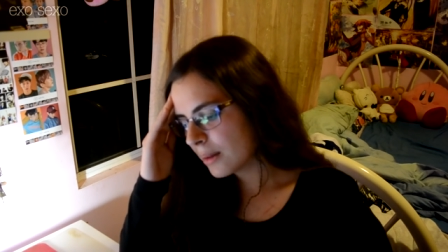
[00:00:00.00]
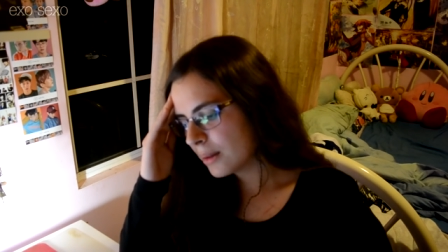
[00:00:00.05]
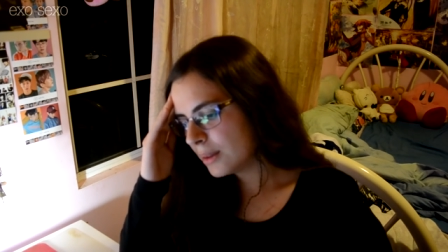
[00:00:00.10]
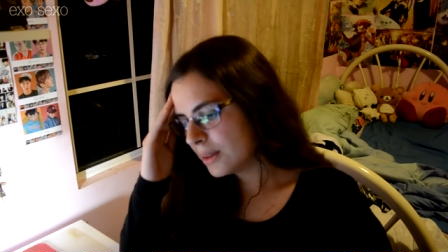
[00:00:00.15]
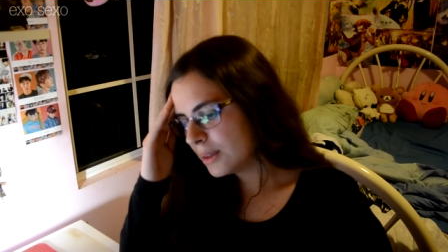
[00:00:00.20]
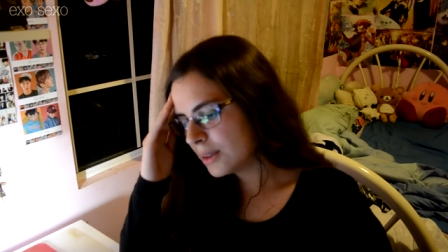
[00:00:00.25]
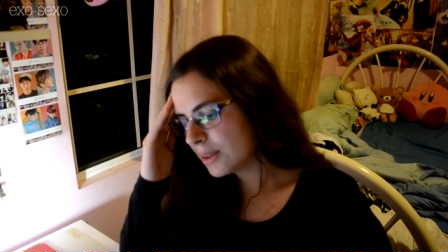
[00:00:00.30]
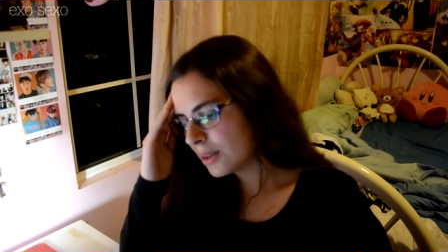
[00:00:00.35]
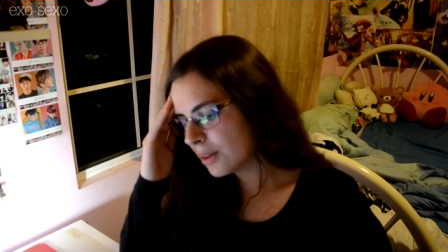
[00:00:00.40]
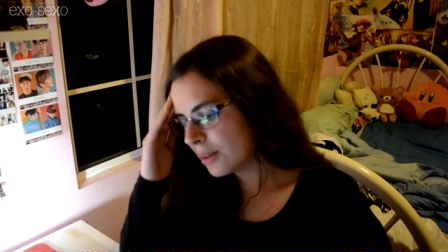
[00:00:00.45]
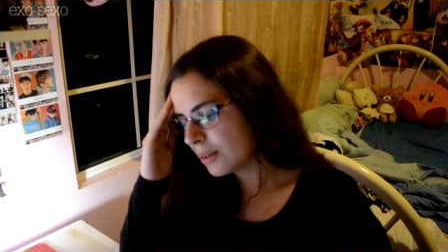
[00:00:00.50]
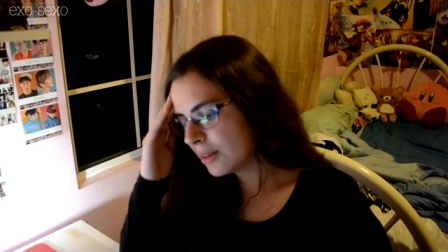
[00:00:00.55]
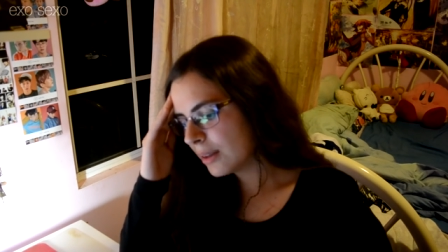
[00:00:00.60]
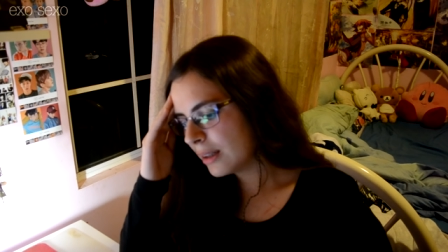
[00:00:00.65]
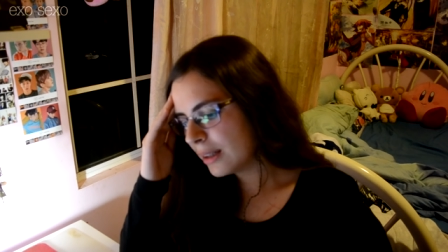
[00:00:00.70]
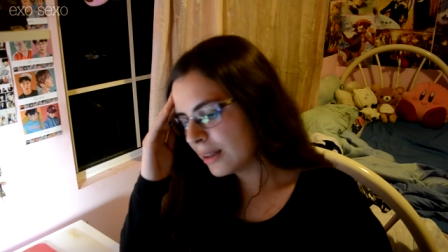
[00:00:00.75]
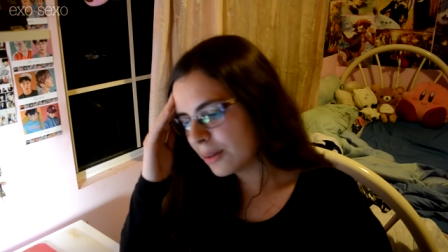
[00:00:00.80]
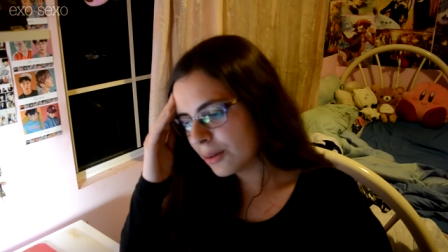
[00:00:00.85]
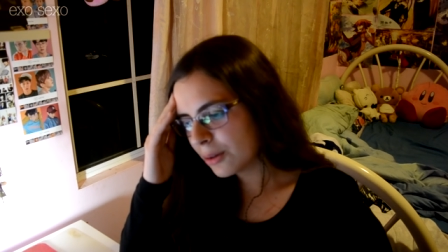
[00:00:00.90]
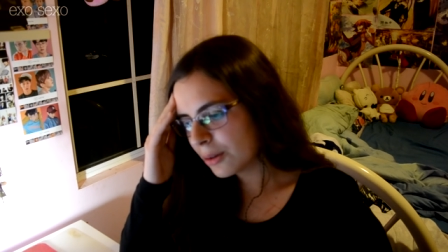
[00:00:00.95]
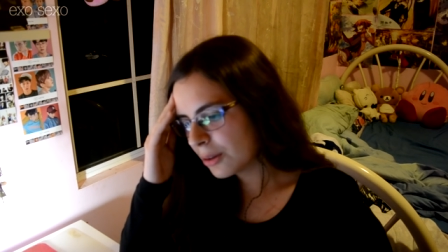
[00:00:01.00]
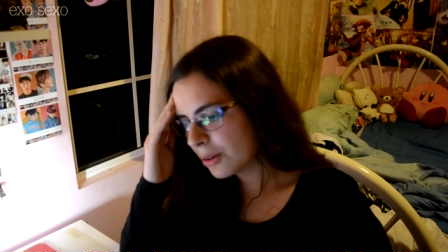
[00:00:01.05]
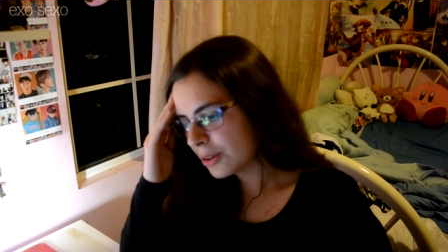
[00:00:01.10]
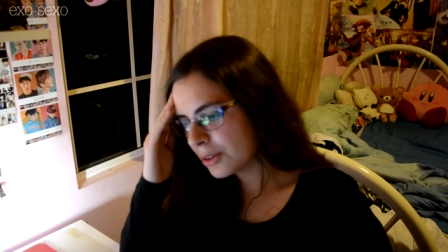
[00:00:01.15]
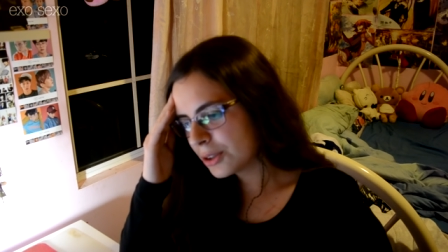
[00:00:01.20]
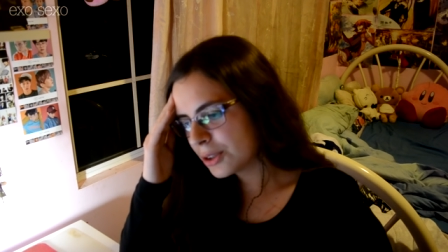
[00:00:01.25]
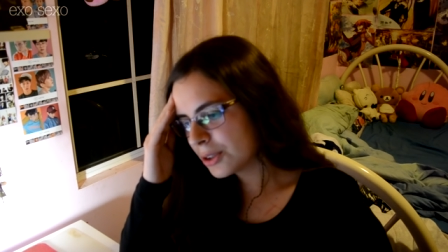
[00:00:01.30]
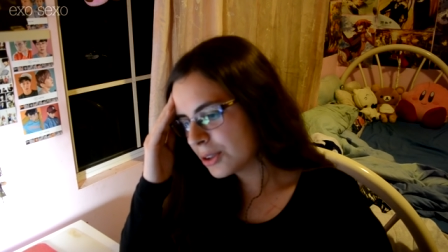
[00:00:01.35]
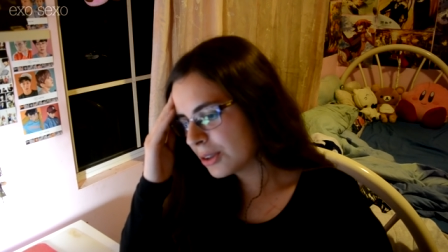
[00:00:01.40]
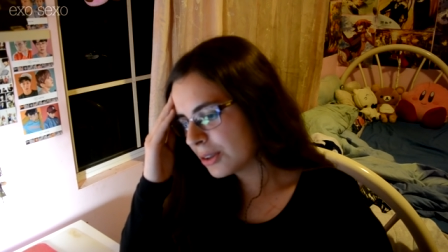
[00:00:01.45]
You don't need
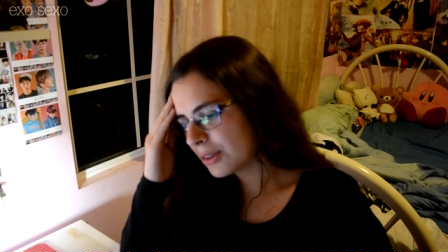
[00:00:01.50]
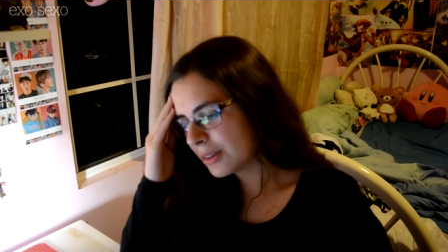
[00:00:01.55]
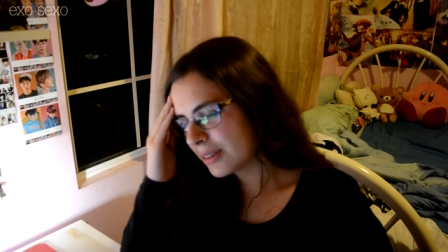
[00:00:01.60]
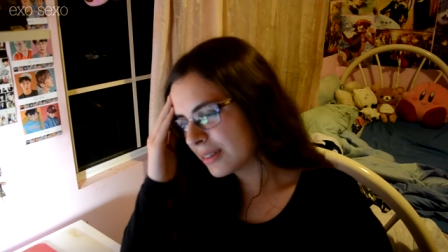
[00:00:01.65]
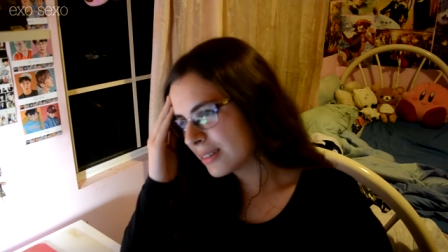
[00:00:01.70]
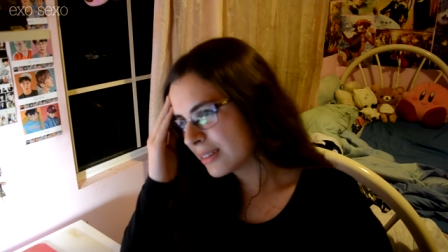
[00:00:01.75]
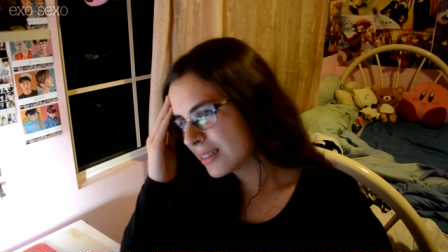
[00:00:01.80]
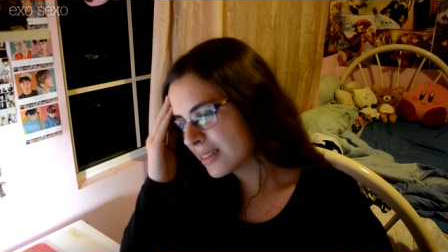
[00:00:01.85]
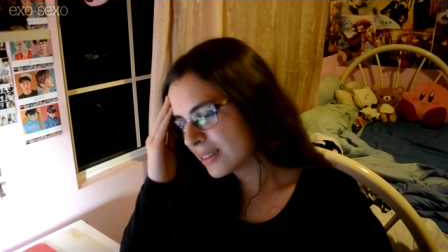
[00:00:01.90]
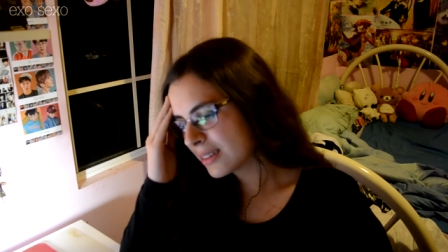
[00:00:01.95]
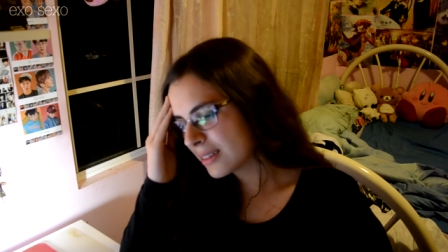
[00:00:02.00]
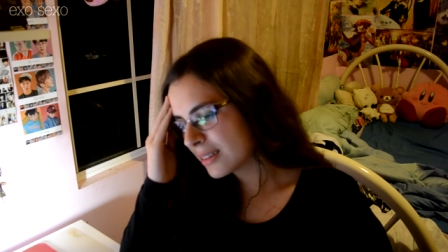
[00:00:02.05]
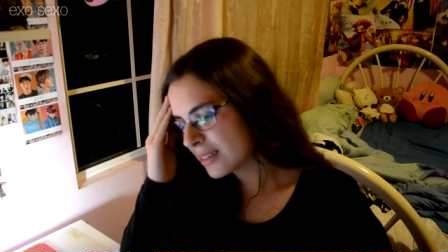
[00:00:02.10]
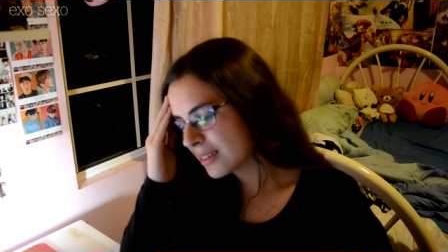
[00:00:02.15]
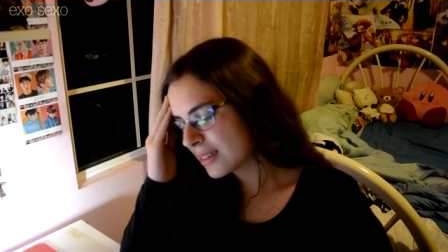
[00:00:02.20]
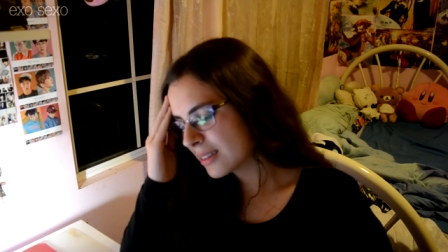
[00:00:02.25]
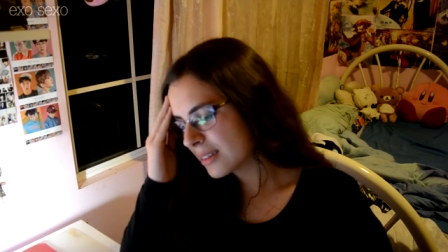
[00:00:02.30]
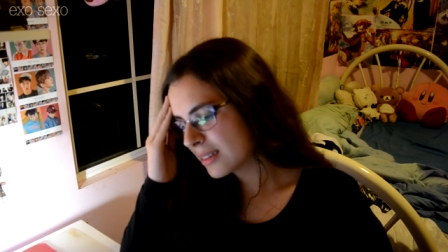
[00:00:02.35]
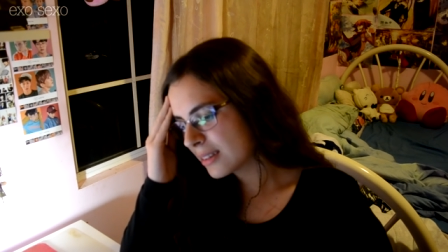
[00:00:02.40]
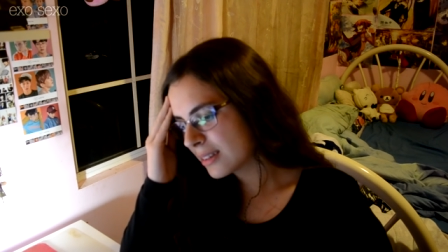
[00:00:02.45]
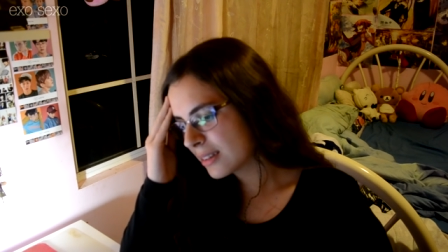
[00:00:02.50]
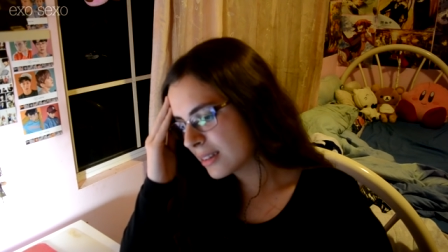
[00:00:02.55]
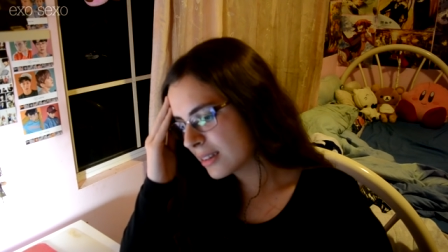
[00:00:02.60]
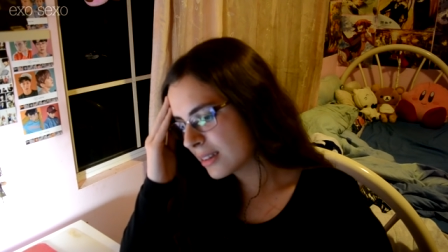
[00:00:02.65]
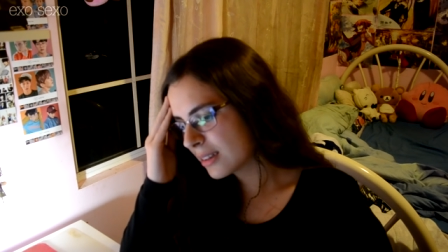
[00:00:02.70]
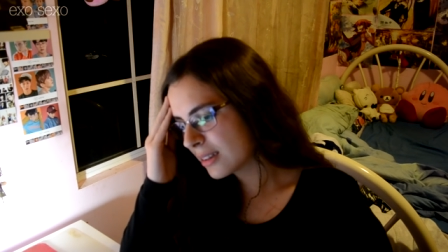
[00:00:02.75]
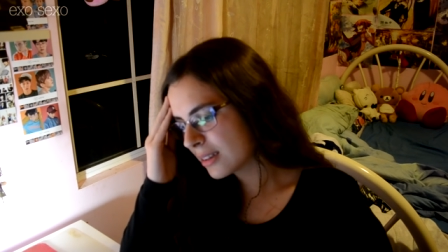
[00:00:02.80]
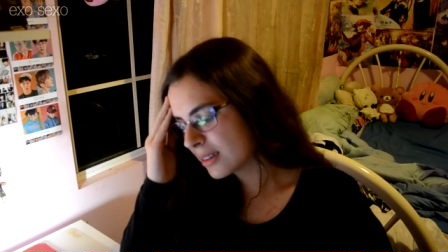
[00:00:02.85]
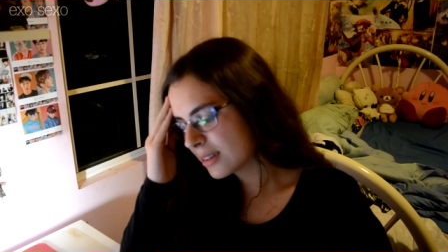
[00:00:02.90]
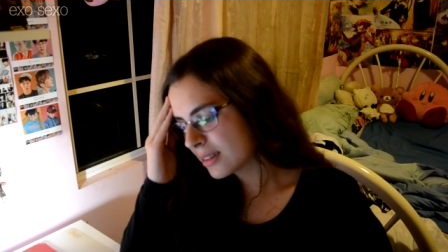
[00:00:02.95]
auto-tune.
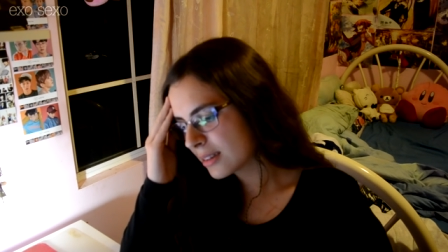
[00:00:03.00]
Ugh.